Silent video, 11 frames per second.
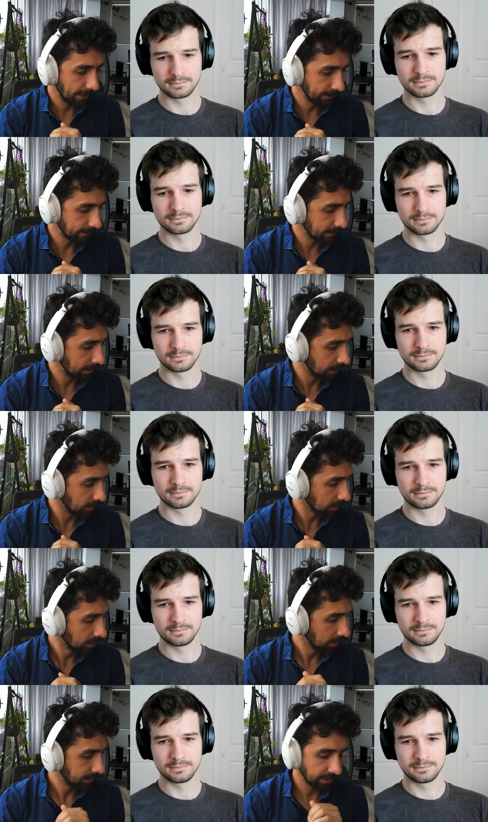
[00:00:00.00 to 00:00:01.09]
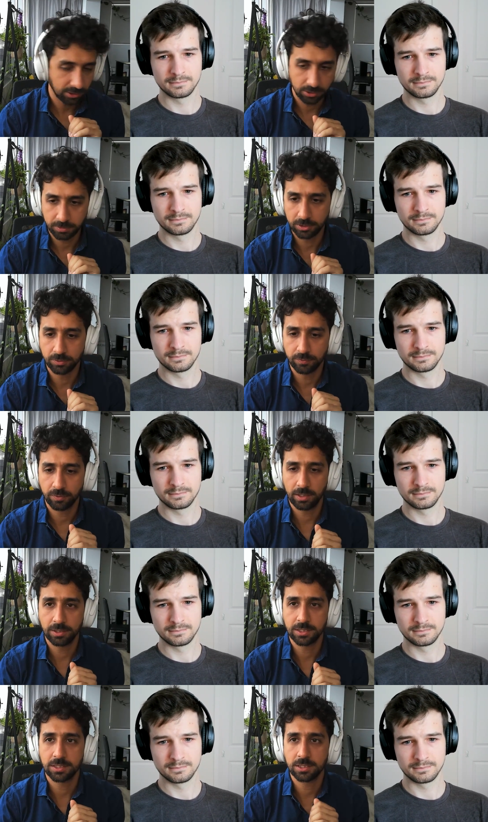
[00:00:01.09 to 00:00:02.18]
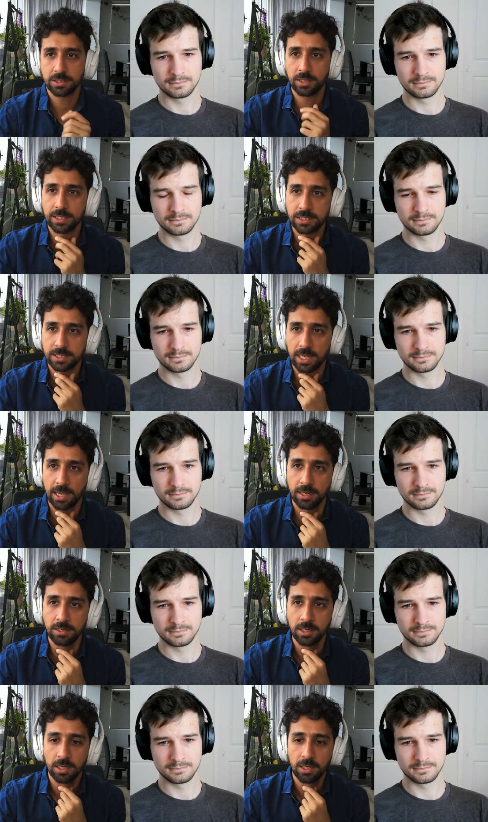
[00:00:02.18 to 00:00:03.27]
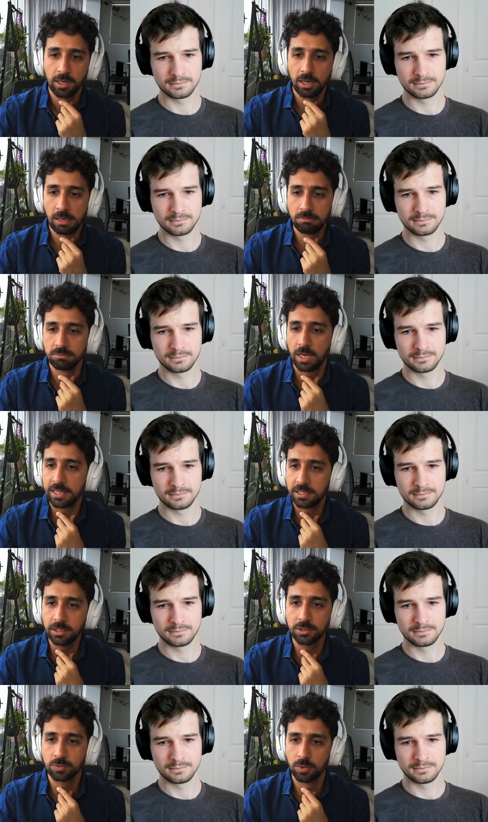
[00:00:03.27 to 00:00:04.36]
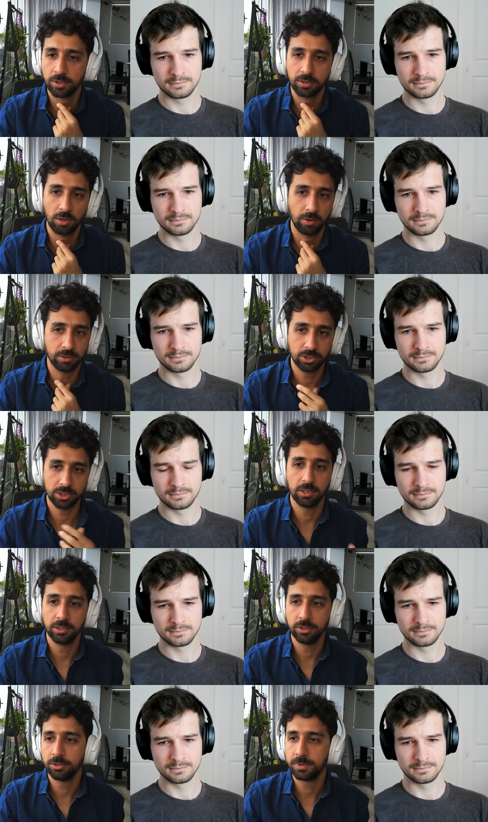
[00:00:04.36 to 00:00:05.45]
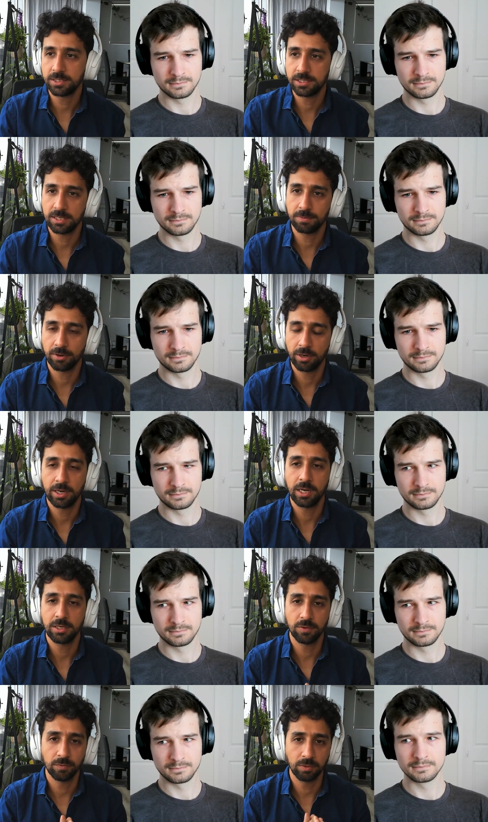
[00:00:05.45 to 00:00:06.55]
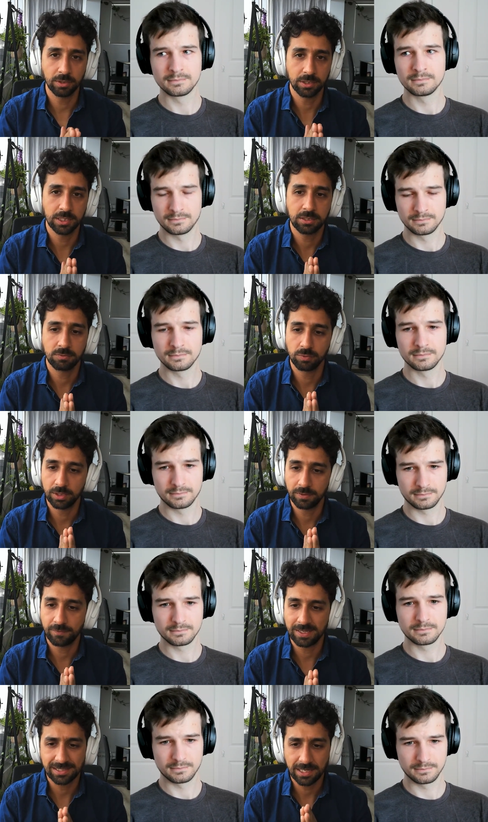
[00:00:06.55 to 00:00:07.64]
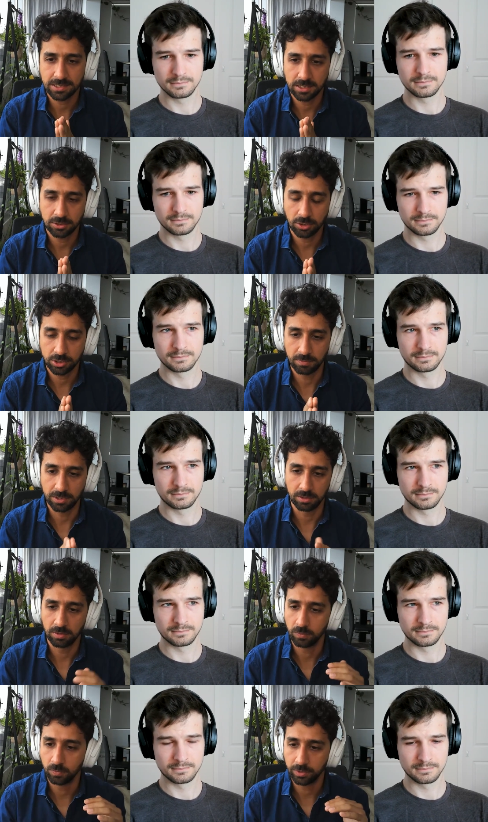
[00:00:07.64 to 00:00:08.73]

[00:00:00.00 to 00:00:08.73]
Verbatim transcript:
Speaker 1: Alex. I think that's going to be good for our listeners to understand. Um, I think it's worth going just a little bit deeper, and you've written this really fantastic document